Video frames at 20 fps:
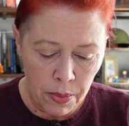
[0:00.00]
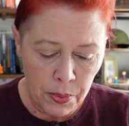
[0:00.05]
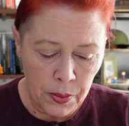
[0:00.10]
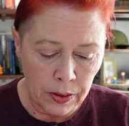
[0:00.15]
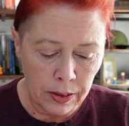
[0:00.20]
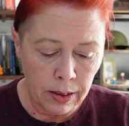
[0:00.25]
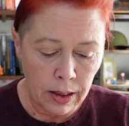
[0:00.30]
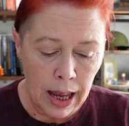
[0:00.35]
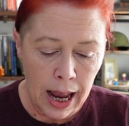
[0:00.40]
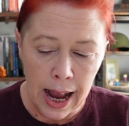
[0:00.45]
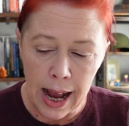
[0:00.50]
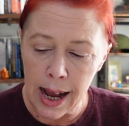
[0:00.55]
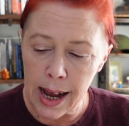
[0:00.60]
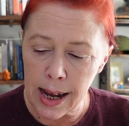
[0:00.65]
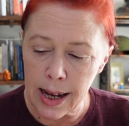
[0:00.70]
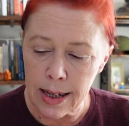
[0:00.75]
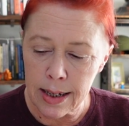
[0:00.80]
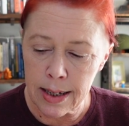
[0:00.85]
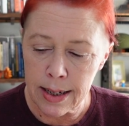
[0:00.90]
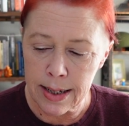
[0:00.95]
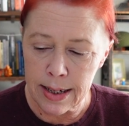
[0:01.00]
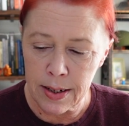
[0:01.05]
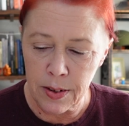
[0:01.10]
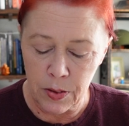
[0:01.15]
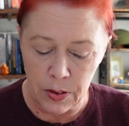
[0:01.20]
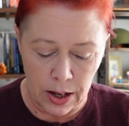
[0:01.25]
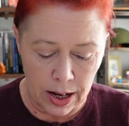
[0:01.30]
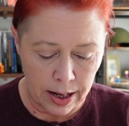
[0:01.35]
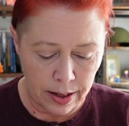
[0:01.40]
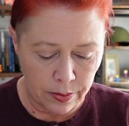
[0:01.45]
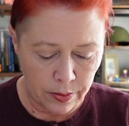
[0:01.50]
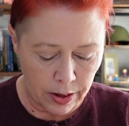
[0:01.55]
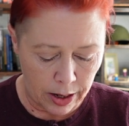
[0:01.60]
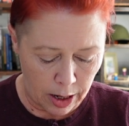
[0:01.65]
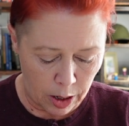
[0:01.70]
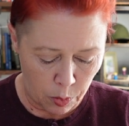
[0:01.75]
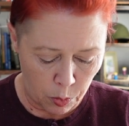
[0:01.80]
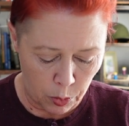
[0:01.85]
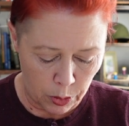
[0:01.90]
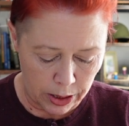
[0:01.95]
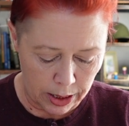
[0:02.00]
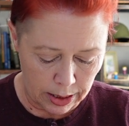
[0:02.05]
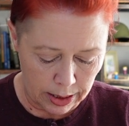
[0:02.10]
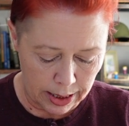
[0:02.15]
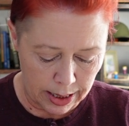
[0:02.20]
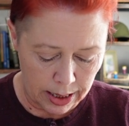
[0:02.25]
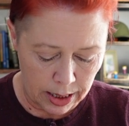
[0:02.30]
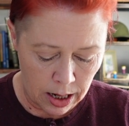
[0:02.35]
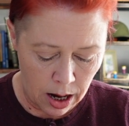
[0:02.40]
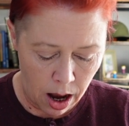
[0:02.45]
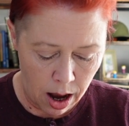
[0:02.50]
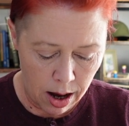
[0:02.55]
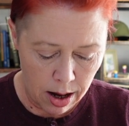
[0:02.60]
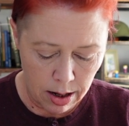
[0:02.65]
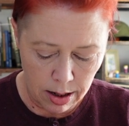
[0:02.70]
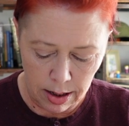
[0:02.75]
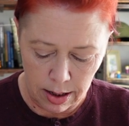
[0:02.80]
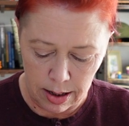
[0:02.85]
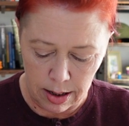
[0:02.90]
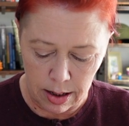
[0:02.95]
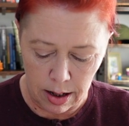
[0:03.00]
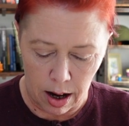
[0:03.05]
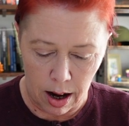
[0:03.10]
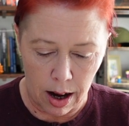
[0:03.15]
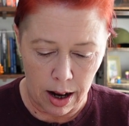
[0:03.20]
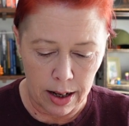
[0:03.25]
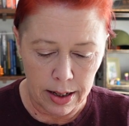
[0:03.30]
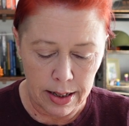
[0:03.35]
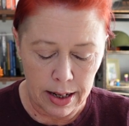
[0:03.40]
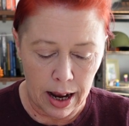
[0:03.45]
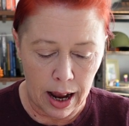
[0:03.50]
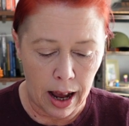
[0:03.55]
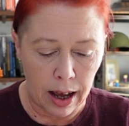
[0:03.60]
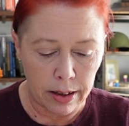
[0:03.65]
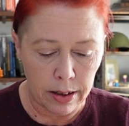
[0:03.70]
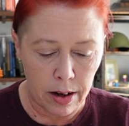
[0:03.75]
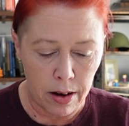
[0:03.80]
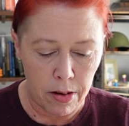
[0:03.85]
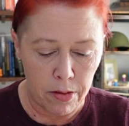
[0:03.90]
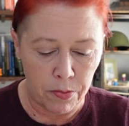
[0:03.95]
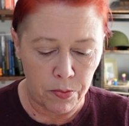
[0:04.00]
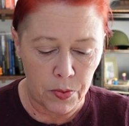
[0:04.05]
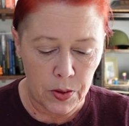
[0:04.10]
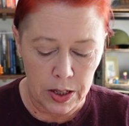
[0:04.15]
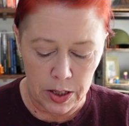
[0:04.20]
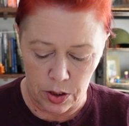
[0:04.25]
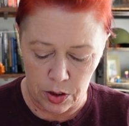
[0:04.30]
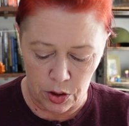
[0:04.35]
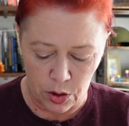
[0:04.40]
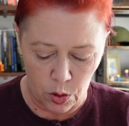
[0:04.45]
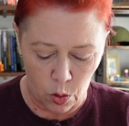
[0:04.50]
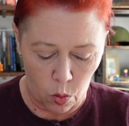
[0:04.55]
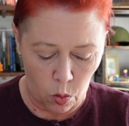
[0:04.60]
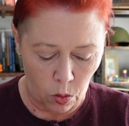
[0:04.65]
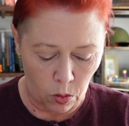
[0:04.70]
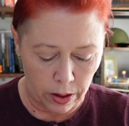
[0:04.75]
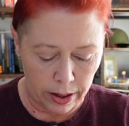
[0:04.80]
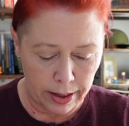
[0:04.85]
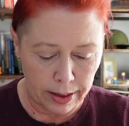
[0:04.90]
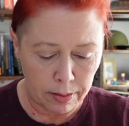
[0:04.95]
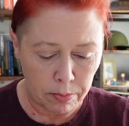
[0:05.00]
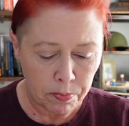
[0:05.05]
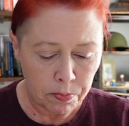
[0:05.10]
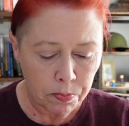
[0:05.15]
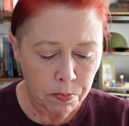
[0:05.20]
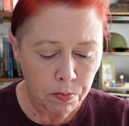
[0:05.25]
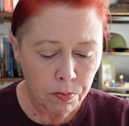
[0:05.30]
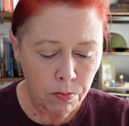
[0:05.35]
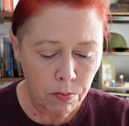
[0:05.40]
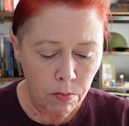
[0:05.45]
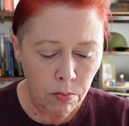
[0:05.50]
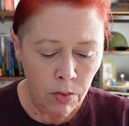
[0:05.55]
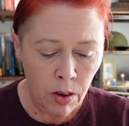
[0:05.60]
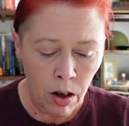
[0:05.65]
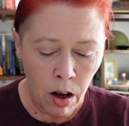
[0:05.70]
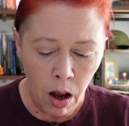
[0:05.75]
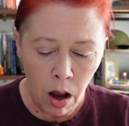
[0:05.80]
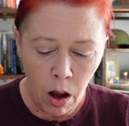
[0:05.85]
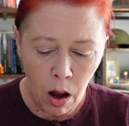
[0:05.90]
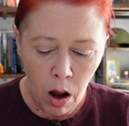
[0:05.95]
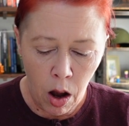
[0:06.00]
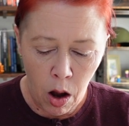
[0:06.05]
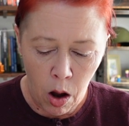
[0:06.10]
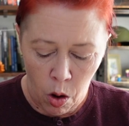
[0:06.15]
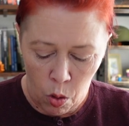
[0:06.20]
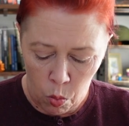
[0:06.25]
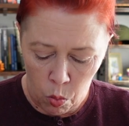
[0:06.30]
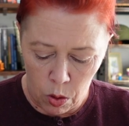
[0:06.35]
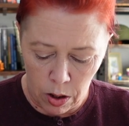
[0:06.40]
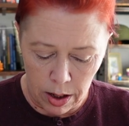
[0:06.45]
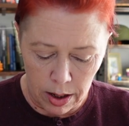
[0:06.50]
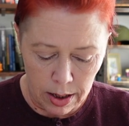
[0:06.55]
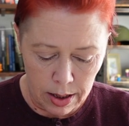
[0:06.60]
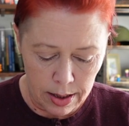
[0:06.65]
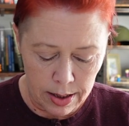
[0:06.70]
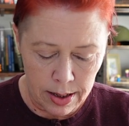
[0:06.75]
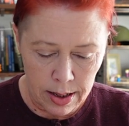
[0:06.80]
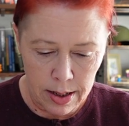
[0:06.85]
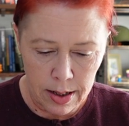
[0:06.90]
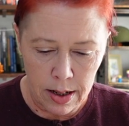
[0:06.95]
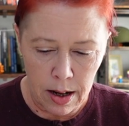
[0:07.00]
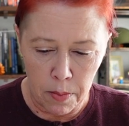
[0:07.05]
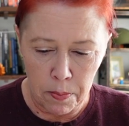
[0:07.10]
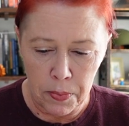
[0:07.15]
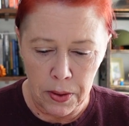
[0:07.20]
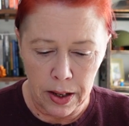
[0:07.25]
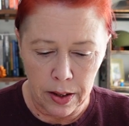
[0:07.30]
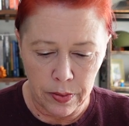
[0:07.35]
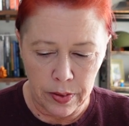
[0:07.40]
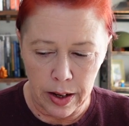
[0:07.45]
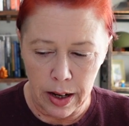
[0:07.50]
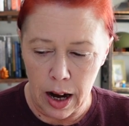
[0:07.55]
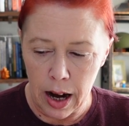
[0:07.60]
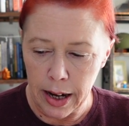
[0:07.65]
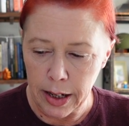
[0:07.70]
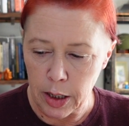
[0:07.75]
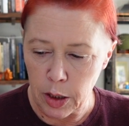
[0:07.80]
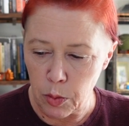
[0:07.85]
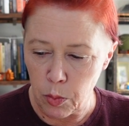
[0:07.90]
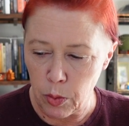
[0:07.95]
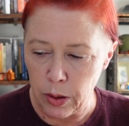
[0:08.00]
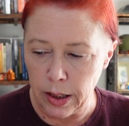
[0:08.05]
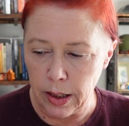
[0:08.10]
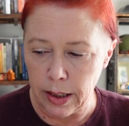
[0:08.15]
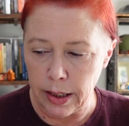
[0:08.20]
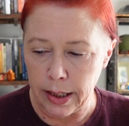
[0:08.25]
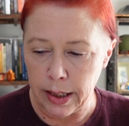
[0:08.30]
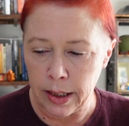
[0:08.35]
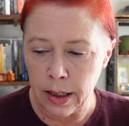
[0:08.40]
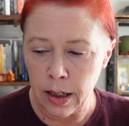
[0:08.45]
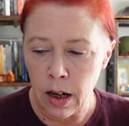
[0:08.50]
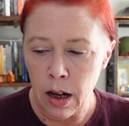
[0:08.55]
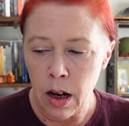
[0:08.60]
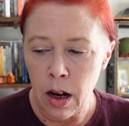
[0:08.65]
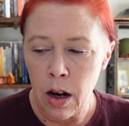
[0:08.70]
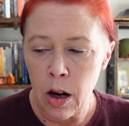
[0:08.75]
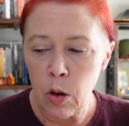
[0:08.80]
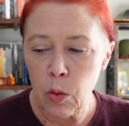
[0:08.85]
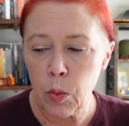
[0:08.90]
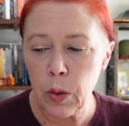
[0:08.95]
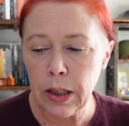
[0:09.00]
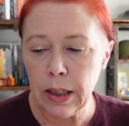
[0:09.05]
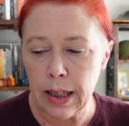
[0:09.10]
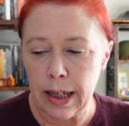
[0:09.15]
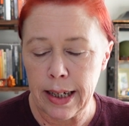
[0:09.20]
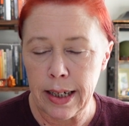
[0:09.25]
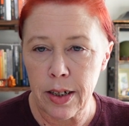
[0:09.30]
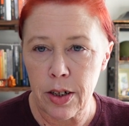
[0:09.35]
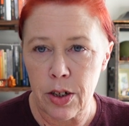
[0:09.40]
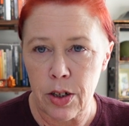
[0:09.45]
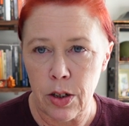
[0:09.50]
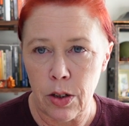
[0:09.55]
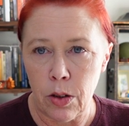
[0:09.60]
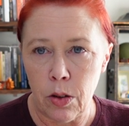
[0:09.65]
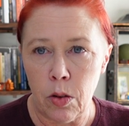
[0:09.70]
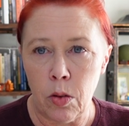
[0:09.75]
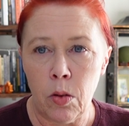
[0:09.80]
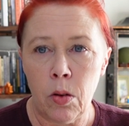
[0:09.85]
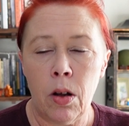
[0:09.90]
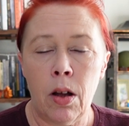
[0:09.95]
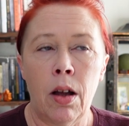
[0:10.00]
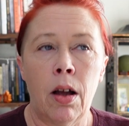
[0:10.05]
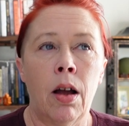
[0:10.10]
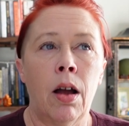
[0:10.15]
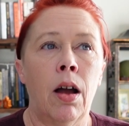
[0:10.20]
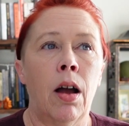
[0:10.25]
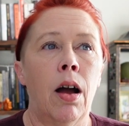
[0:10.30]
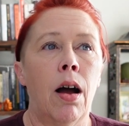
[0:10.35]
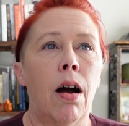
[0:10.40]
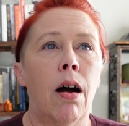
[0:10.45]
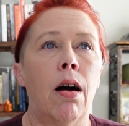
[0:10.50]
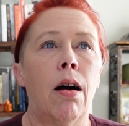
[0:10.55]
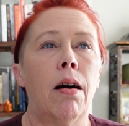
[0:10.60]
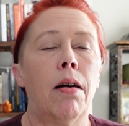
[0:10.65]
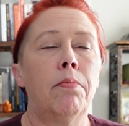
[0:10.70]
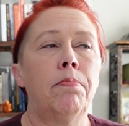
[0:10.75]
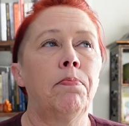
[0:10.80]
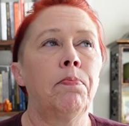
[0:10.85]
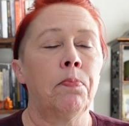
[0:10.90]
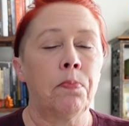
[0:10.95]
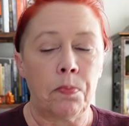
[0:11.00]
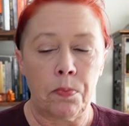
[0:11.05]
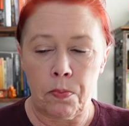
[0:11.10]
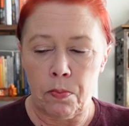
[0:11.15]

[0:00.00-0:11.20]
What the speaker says: last thing that I really got out of this story was something that I could really relate to. And